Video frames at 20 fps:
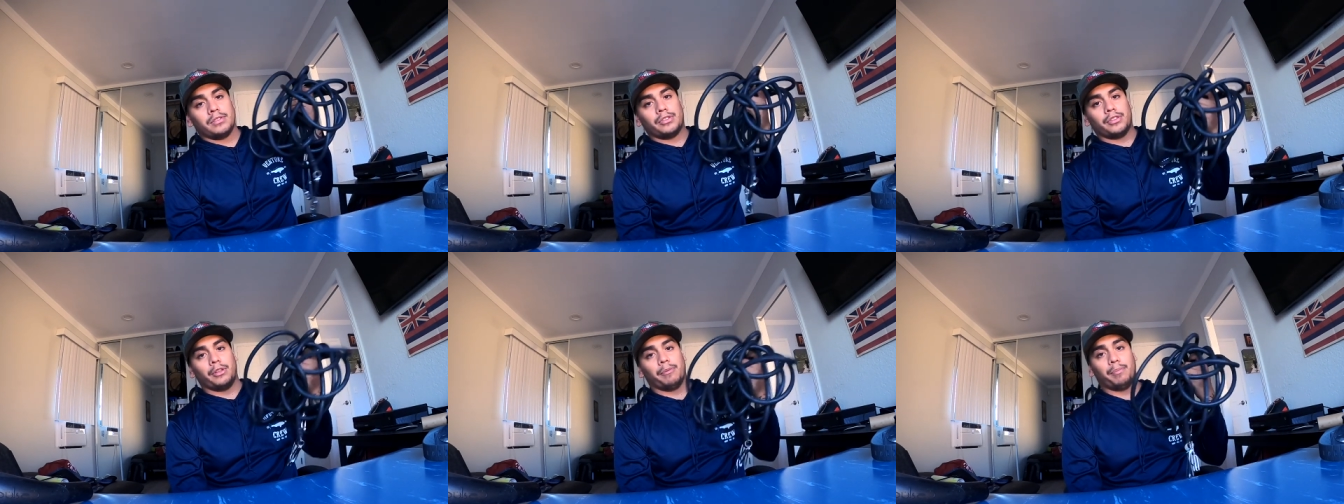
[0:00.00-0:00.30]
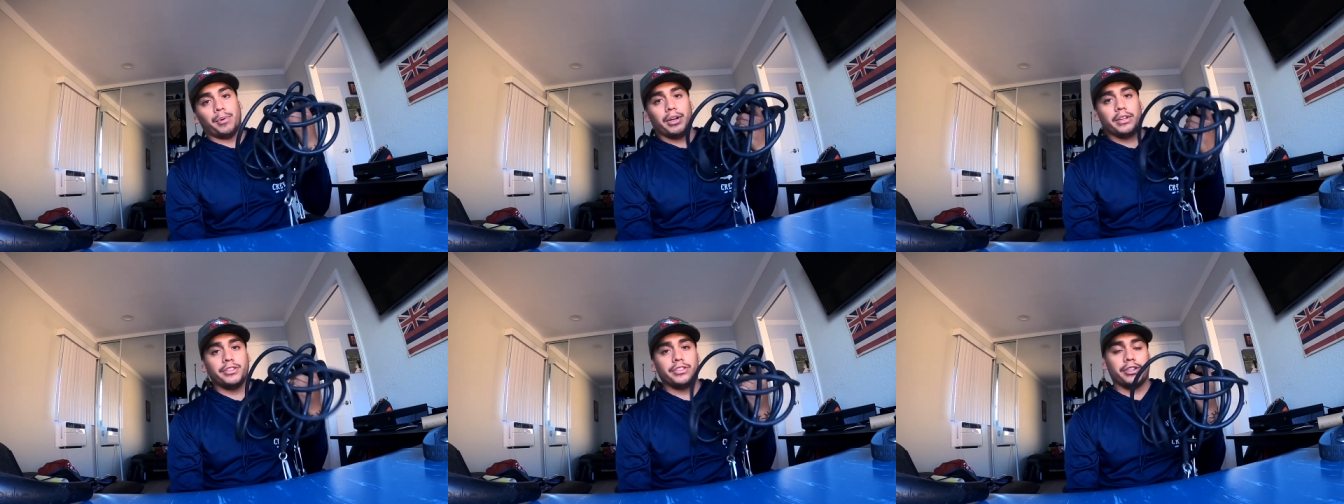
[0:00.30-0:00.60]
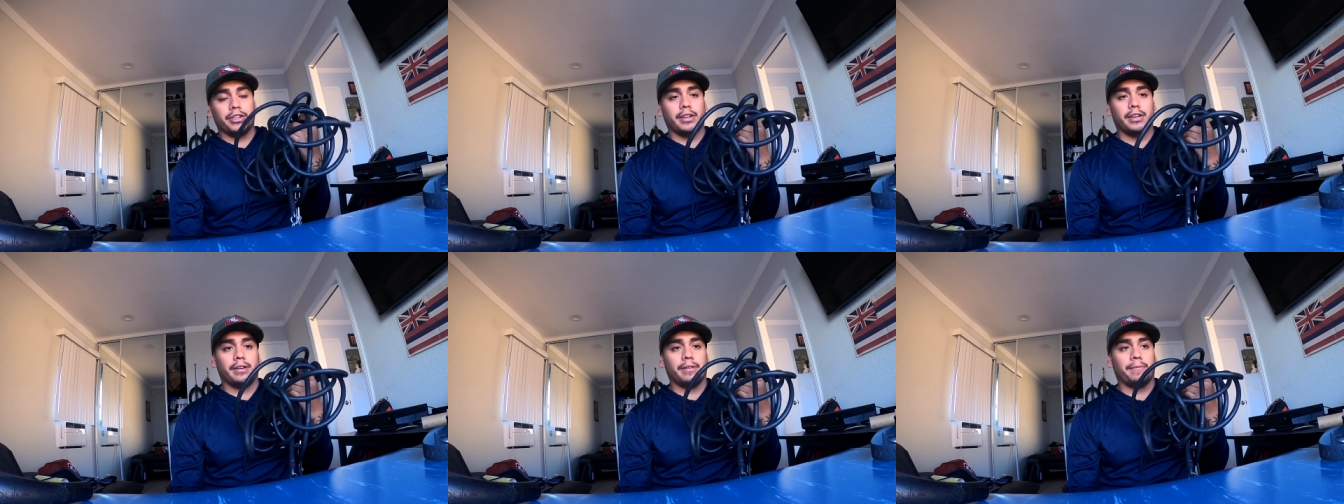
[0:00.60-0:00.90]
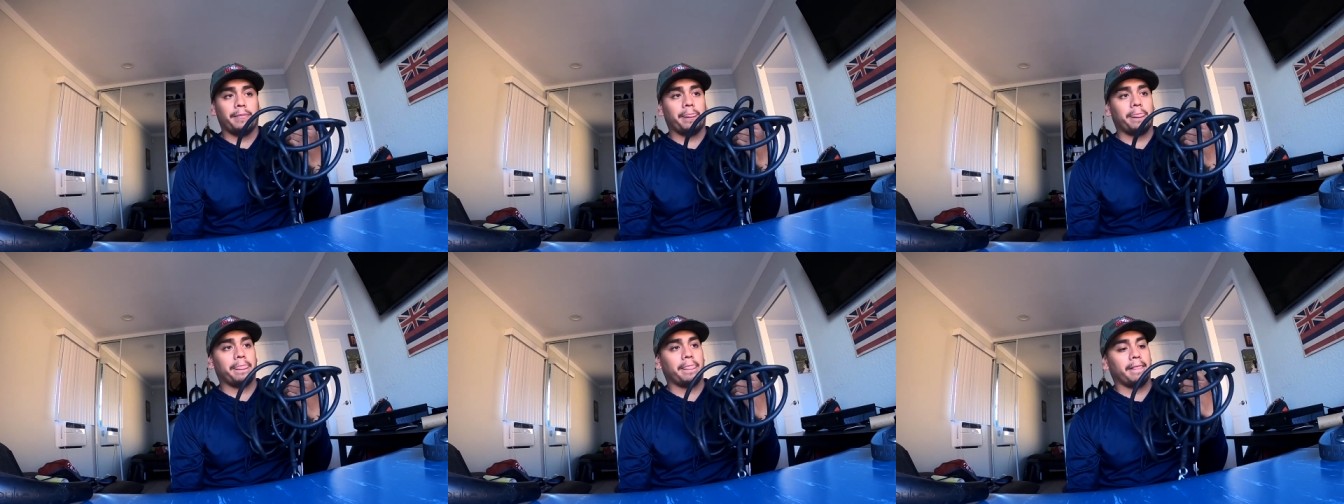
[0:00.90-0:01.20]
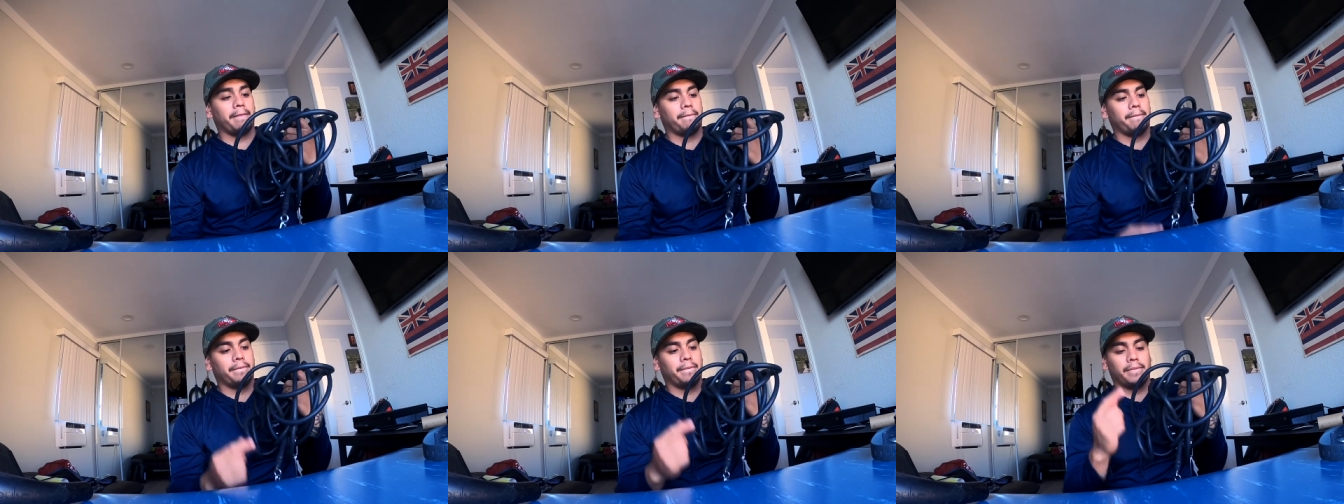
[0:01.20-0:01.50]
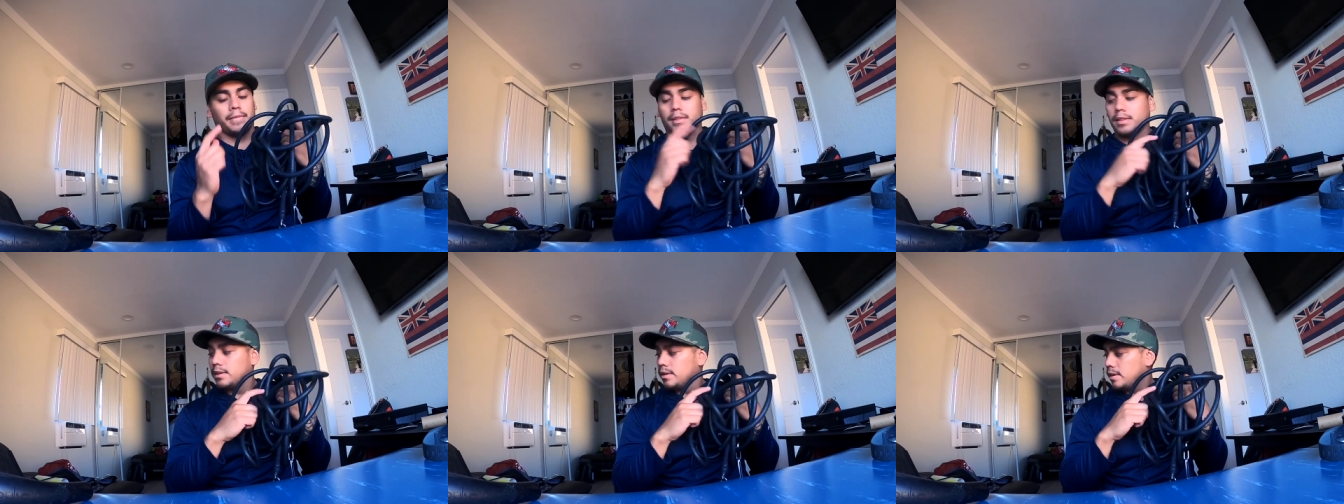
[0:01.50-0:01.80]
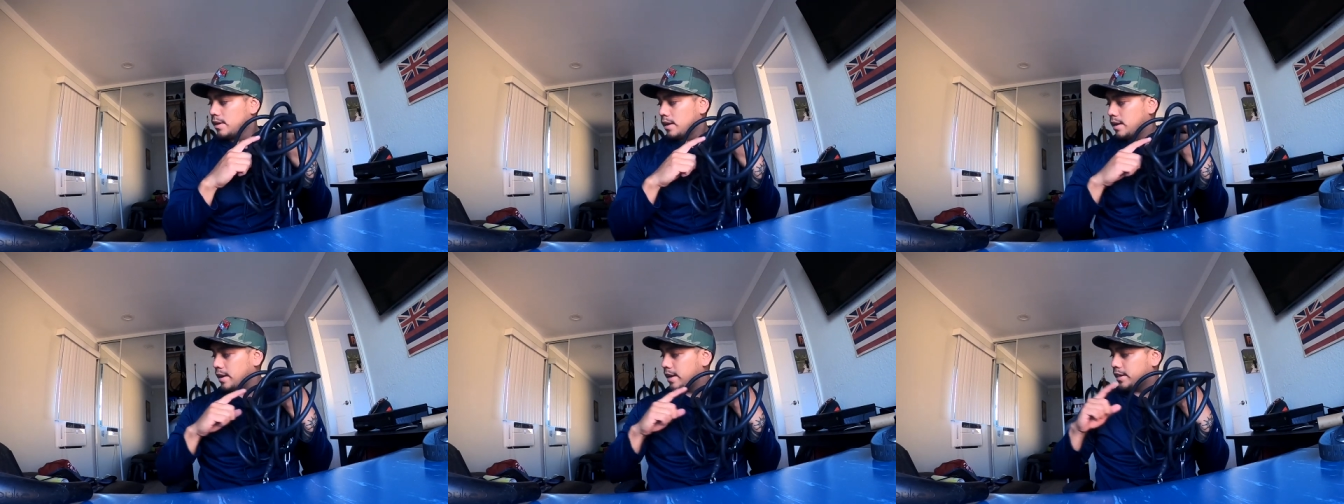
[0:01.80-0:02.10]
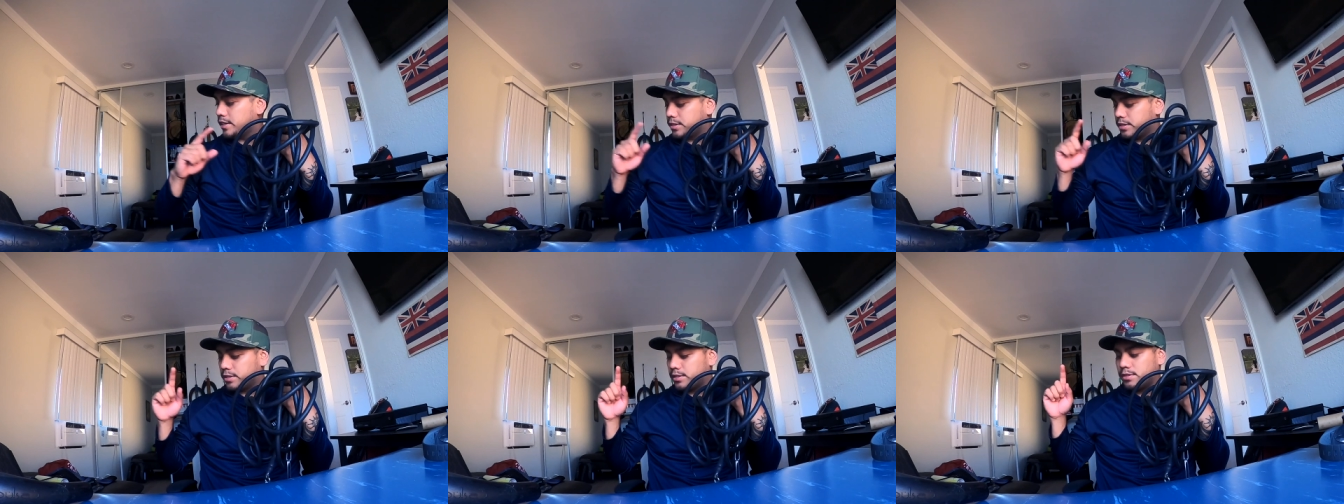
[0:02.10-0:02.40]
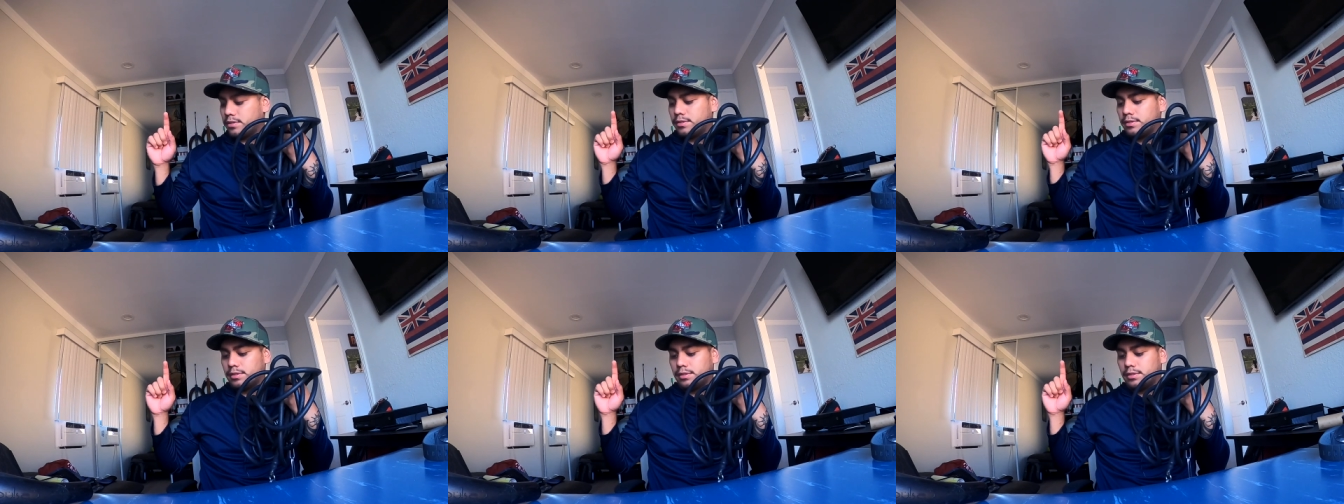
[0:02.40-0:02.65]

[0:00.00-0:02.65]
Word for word: So the bungee connects.